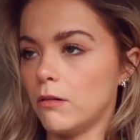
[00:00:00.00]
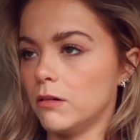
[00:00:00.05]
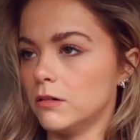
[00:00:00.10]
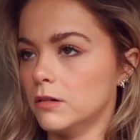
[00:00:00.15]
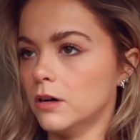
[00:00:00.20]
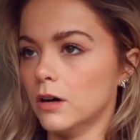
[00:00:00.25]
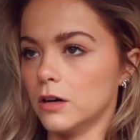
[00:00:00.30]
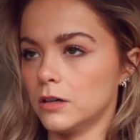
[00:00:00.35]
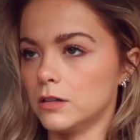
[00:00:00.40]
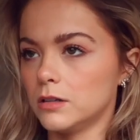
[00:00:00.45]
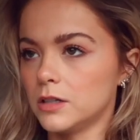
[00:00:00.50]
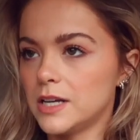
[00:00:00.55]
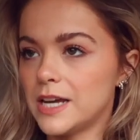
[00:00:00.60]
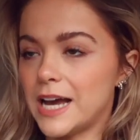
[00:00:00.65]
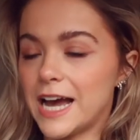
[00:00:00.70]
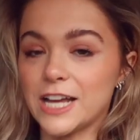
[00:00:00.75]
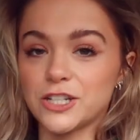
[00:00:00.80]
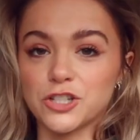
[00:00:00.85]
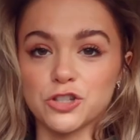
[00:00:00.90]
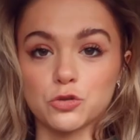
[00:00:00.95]
Ugh,
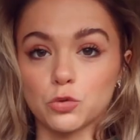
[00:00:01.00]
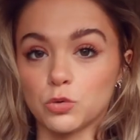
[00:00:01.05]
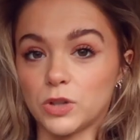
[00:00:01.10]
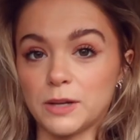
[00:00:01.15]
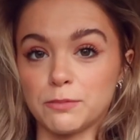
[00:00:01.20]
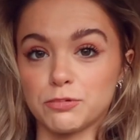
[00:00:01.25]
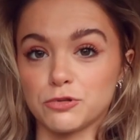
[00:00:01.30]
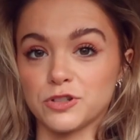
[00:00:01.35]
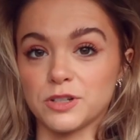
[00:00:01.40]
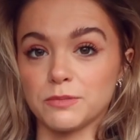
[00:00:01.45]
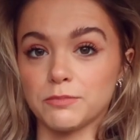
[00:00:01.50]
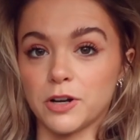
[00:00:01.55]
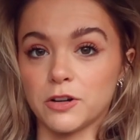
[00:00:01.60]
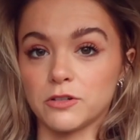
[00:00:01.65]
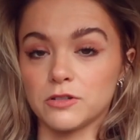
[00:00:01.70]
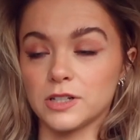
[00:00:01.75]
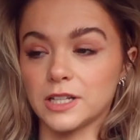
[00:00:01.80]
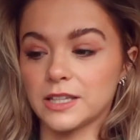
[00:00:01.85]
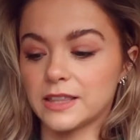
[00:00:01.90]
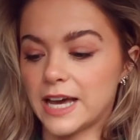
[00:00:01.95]
I just don't like protein
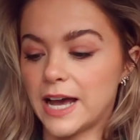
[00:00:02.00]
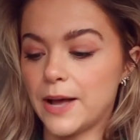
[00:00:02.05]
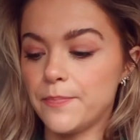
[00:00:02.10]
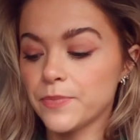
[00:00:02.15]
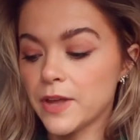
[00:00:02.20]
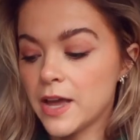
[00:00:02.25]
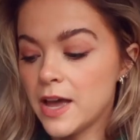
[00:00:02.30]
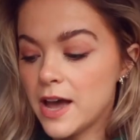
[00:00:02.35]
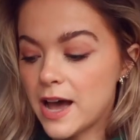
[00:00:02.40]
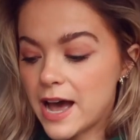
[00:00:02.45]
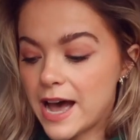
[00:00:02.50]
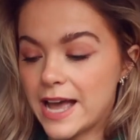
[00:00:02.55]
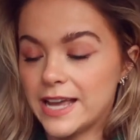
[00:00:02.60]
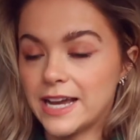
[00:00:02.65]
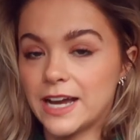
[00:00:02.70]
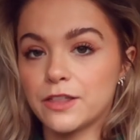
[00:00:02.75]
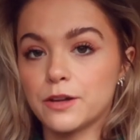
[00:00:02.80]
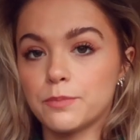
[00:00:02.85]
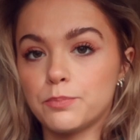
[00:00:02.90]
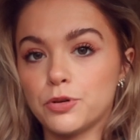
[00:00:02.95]
powder like that.
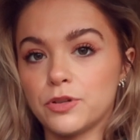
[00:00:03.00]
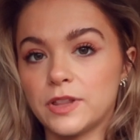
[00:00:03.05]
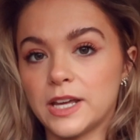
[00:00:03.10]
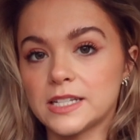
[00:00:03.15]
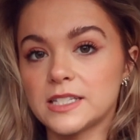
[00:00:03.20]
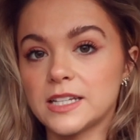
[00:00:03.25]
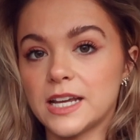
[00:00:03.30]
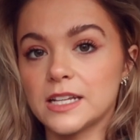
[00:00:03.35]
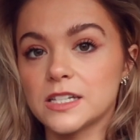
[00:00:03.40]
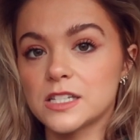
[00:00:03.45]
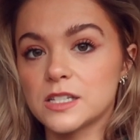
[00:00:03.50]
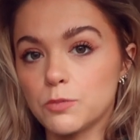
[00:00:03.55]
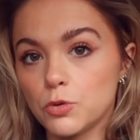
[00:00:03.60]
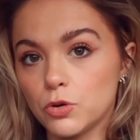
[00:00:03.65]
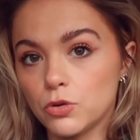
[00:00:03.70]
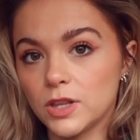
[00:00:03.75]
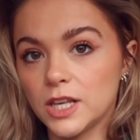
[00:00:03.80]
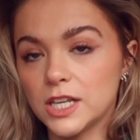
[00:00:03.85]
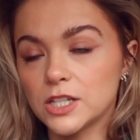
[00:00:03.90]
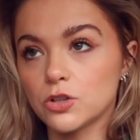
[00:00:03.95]
I either put this in
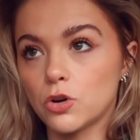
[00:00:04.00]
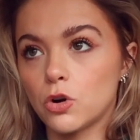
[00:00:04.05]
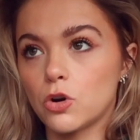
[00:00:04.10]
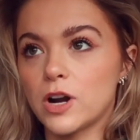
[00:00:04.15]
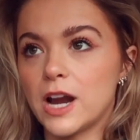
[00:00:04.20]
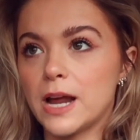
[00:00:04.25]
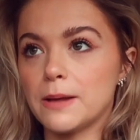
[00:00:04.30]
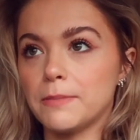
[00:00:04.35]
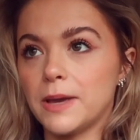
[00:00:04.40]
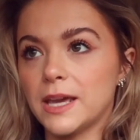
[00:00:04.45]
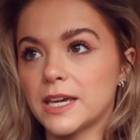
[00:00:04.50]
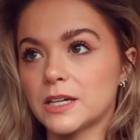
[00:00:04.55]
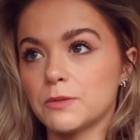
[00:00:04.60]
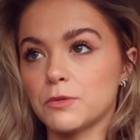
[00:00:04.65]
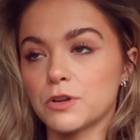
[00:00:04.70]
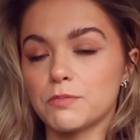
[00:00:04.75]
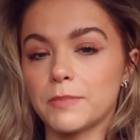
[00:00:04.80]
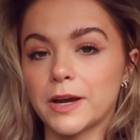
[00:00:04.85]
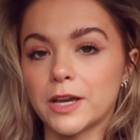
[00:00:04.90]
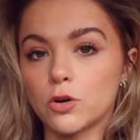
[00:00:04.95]
smoothies or I make it
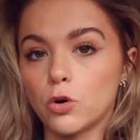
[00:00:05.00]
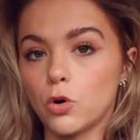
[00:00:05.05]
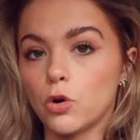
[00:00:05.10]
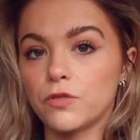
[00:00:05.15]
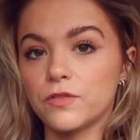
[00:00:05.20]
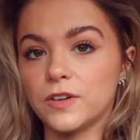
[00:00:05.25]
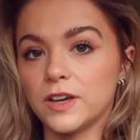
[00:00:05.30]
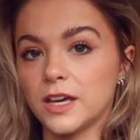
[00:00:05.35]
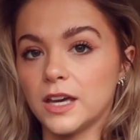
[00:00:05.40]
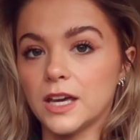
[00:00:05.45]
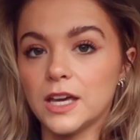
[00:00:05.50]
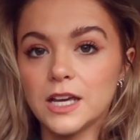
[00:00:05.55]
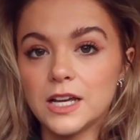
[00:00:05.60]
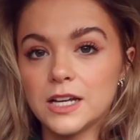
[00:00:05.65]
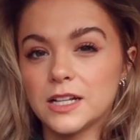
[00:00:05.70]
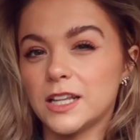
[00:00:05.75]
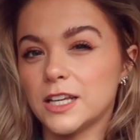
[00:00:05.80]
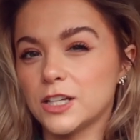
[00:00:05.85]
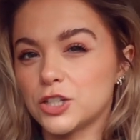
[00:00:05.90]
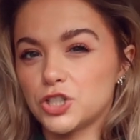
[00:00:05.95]
with my coffee,
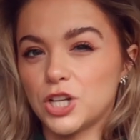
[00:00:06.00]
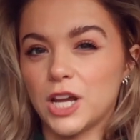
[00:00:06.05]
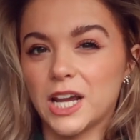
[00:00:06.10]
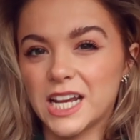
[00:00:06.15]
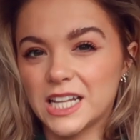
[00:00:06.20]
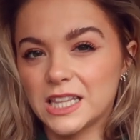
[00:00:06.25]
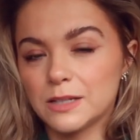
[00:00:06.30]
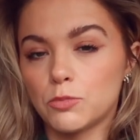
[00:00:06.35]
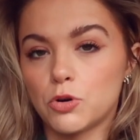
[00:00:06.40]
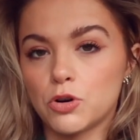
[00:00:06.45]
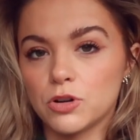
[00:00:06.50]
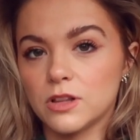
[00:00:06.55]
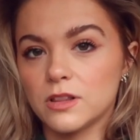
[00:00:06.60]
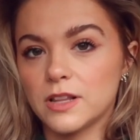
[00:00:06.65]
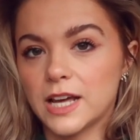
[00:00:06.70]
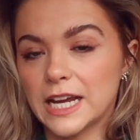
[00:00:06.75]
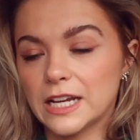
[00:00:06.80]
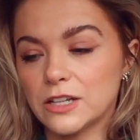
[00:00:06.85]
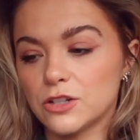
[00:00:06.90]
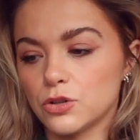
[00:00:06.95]
like shake in the morning
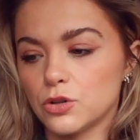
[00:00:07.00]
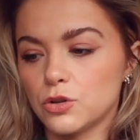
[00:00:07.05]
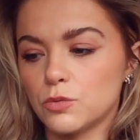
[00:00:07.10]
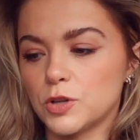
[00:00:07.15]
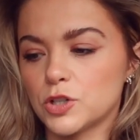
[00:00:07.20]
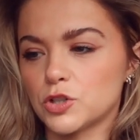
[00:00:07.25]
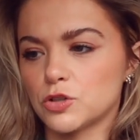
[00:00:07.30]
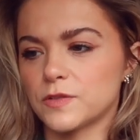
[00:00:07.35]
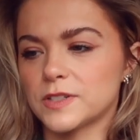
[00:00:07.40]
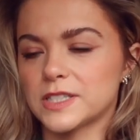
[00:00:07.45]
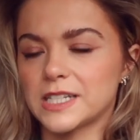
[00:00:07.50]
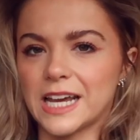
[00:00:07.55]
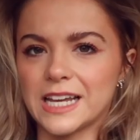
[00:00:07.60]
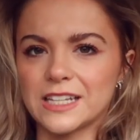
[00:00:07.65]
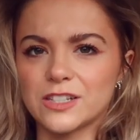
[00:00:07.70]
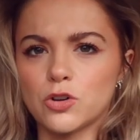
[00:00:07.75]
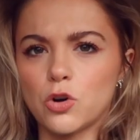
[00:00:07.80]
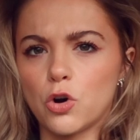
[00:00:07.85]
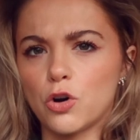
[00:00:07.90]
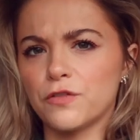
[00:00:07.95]
that I do, which obviously
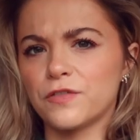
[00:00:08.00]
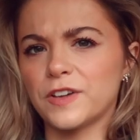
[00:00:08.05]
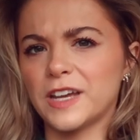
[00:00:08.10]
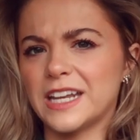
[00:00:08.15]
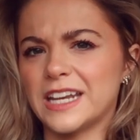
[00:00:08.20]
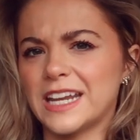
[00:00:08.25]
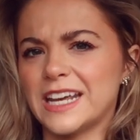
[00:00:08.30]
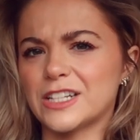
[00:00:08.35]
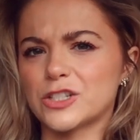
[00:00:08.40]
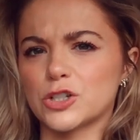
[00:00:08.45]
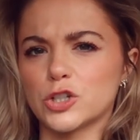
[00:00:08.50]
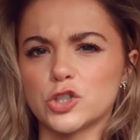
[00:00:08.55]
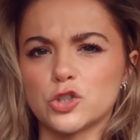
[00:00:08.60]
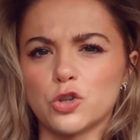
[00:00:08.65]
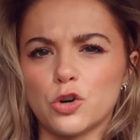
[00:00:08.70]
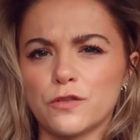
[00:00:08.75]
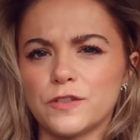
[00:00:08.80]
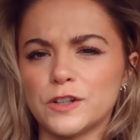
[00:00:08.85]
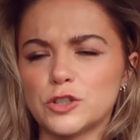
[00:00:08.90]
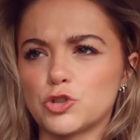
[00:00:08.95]
has coffee in it. It's got
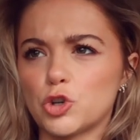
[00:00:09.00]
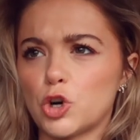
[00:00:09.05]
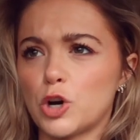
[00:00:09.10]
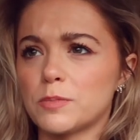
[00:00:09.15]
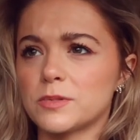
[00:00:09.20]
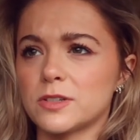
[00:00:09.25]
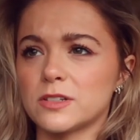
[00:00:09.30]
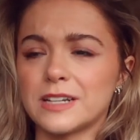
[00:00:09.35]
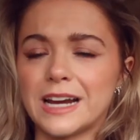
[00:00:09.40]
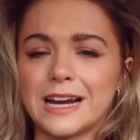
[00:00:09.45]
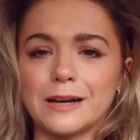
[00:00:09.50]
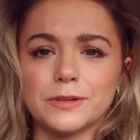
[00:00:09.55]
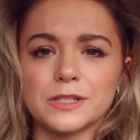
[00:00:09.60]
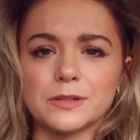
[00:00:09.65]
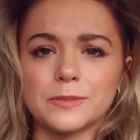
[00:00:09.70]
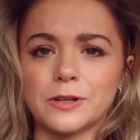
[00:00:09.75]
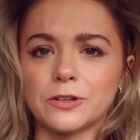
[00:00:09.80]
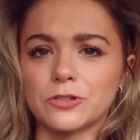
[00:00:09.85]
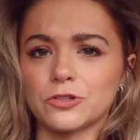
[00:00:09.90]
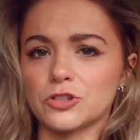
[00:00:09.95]
toffee drops, there's almond
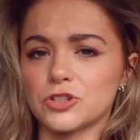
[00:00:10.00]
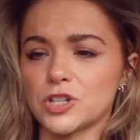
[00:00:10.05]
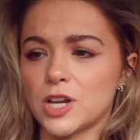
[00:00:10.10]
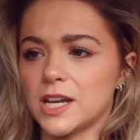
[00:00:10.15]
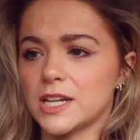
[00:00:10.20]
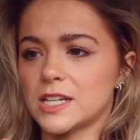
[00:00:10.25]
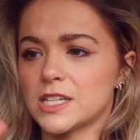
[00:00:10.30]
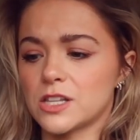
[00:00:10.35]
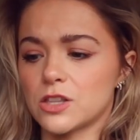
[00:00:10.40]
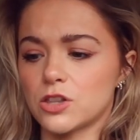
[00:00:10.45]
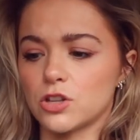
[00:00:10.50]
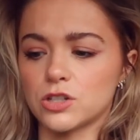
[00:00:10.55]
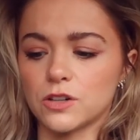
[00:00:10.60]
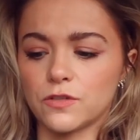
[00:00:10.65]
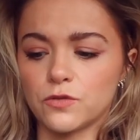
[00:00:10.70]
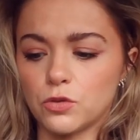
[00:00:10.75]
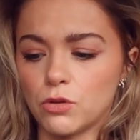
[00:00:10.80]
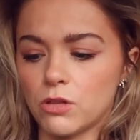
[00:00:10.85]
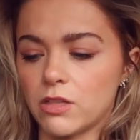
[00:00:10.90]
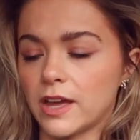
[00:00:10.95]
milk, there's ice, there's a
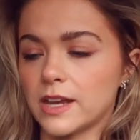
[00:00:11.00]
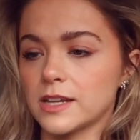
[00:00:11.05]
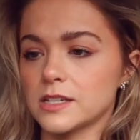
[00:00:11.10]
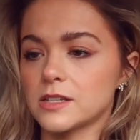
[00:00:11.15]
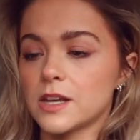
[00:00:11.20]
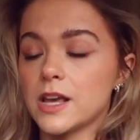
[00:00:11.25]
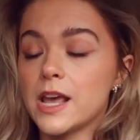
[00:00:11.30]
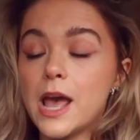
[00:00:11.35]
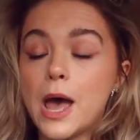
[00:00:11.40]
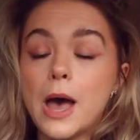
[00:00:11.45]
few things.